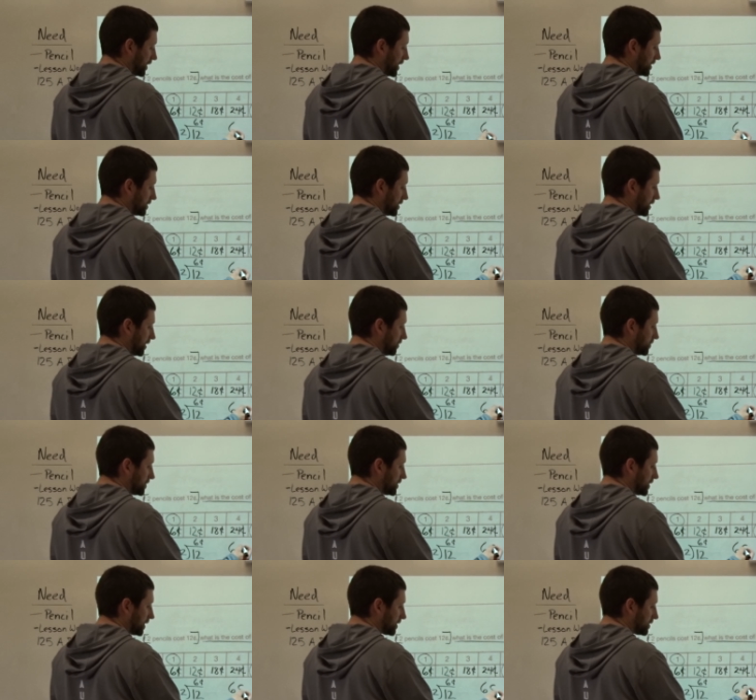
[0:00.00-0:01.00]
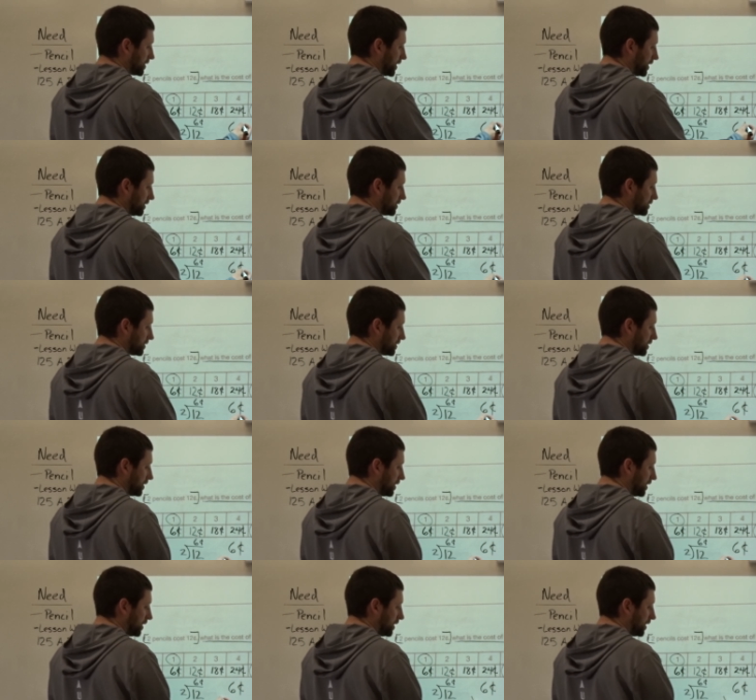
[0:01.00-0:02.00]
that same 6 cents
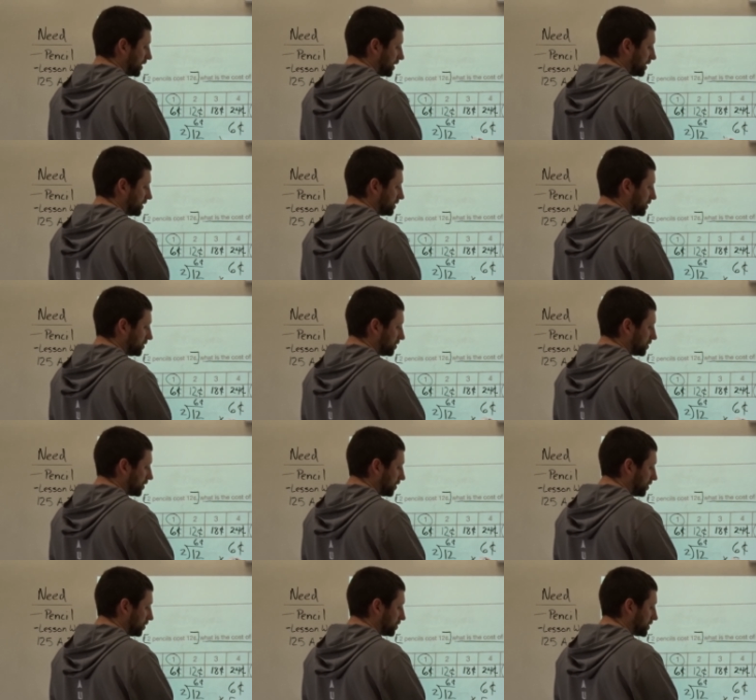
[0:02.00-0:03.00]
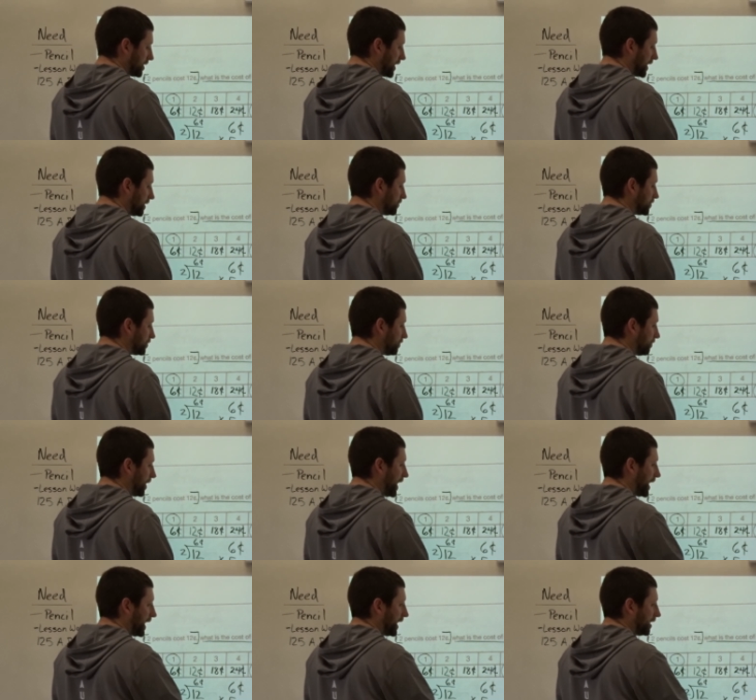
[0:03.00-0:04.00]
and you go times
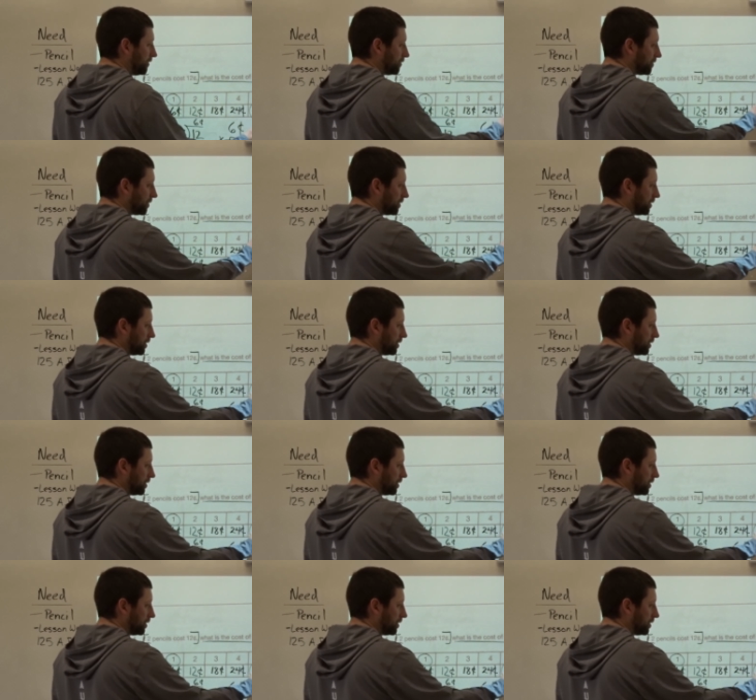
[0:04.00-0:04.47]
5